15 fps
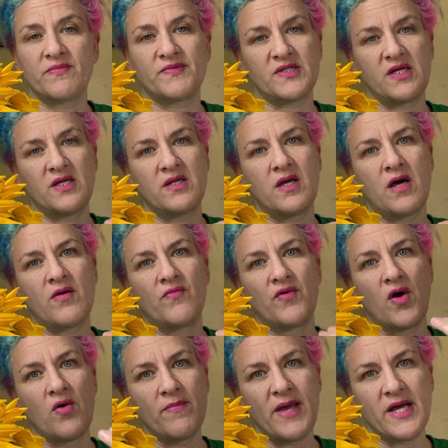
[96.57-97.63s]
in
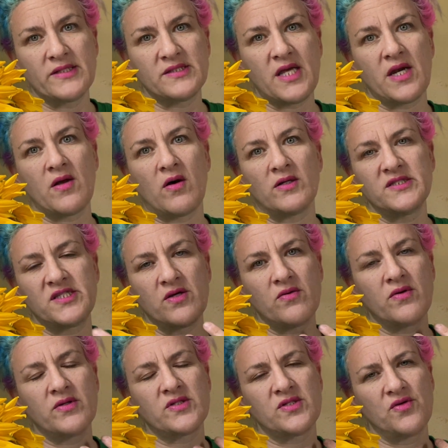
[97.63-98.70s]
romance, and
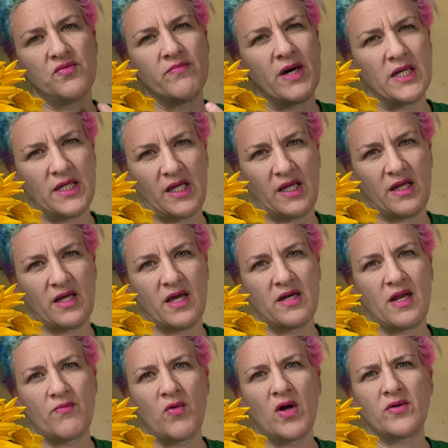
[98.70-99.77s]
also to money,
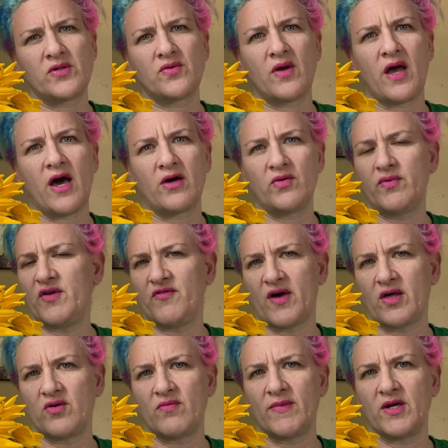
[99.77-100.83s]
and how do we
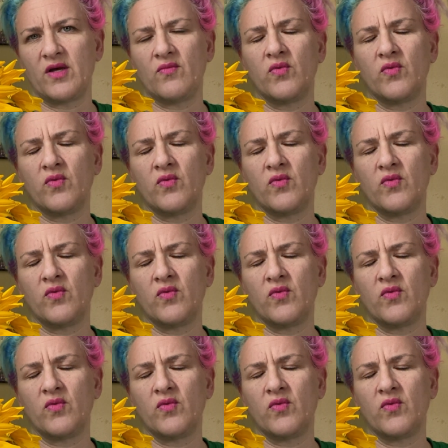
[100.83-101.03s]
value money?